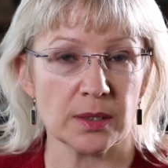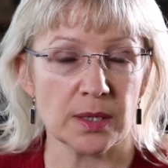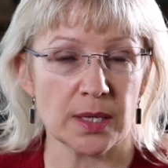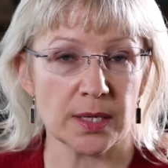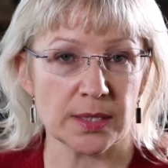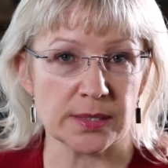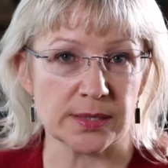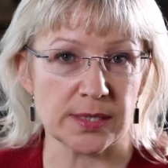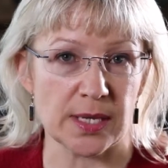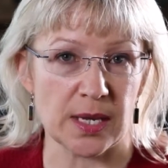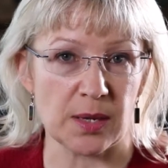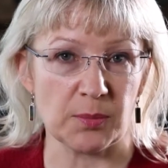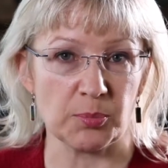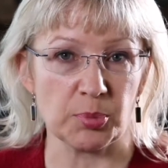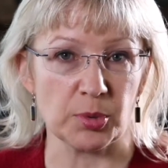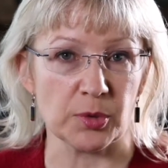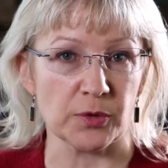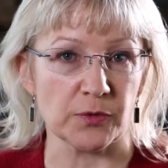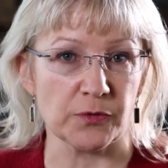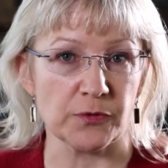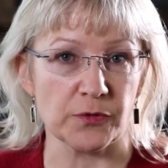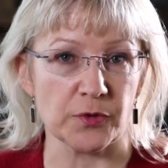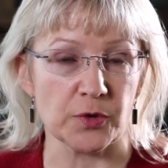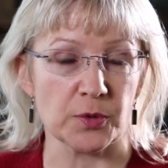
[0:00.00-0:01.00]
example
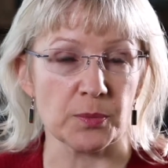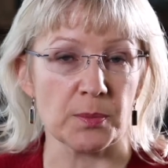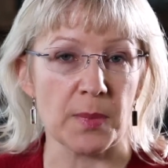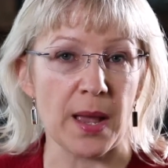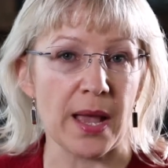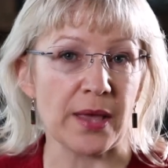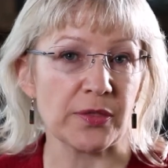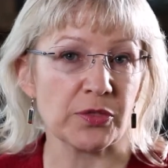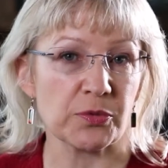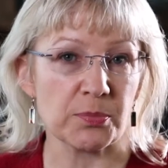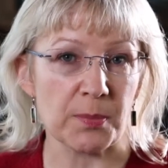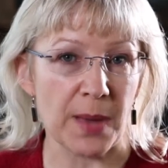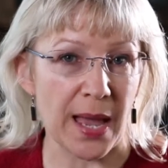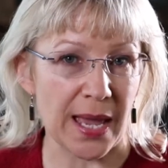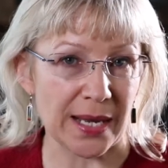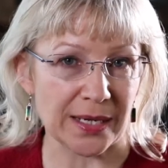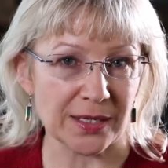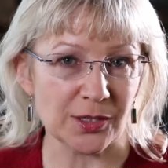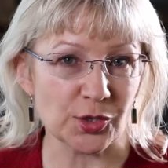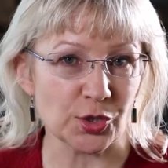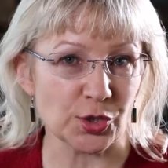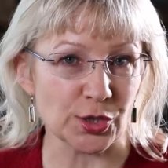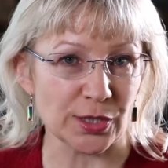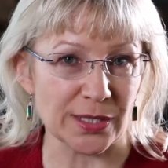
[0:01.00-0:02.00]
for
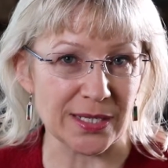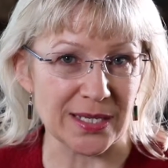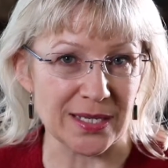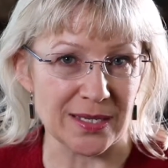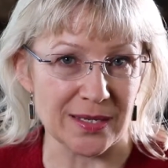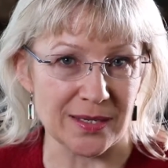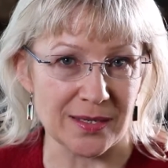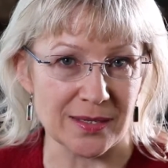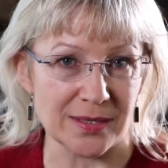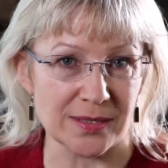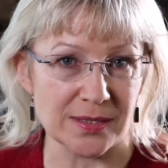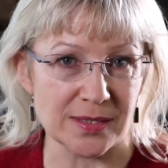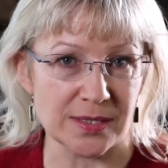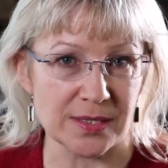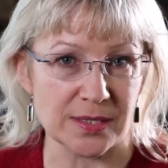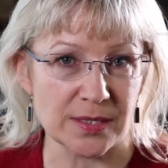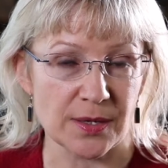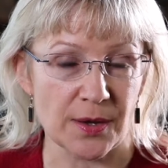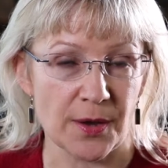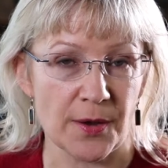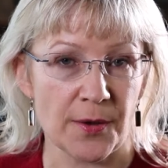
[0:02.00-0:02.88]
mathematical ease.